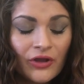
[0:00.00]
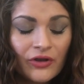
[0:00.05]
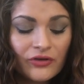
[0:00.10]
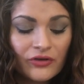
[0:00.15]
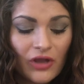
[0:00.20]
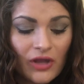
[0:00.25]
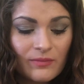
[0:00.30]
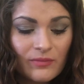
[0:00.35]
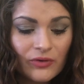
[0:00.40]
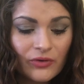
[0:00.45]

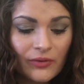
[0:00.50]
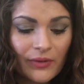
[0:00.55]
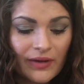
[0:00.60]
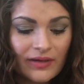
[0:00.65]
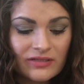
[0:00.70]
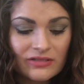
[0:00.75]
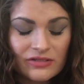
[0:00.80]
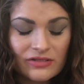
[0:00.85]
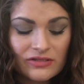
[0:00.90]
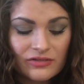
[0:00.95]
No more
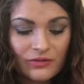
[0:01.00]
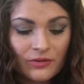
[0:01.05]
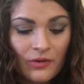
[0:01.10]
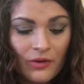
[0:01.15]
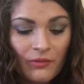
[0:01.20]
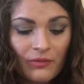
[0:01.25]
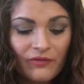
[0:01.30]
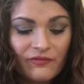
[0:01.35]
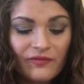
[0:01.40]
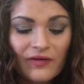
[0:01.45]
questions.
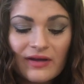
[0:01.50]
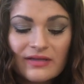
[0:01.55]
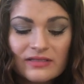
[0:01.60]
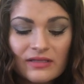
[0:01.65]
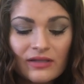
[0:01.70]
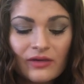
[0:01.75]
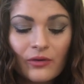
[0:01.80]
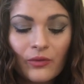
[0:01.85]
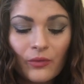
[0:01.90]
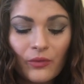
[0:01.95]
We'll find
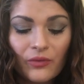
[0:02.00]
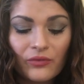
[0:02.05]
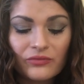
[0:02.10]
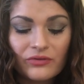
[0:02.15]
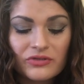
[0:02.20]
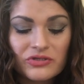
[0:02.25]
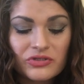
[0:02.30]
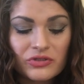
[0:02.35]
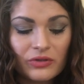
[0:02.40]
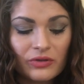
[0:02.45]
something
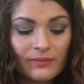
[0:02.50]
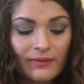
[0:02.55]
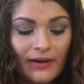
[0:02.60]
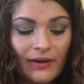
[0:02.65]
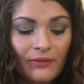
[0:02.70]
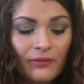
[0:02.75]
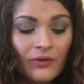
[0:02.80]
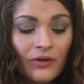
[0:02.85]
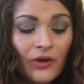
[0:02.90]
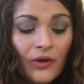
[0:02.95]
ordinary to talk
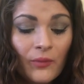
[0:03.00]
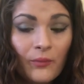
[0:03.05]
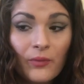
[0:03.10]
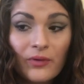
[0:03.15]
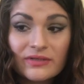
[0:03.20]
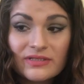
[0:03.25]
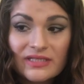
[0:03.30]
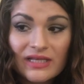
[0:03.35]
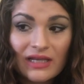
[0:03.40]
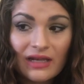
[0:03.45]
about.
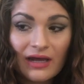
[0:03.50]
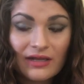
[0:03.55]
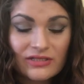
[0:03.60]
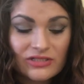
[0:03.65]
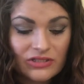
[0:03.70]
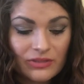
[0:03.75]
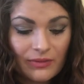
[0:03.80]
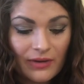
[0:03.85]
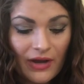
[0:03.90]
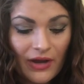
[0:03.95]
What does he like
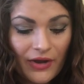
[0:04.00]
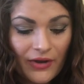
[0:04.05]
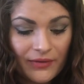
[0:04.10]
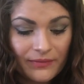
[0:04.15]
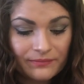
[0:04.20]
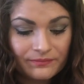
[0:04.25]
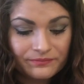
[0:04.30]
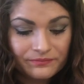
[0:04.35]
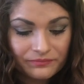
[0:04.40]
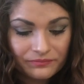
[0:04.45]
to do at
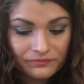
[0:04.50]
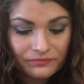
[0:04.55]
home?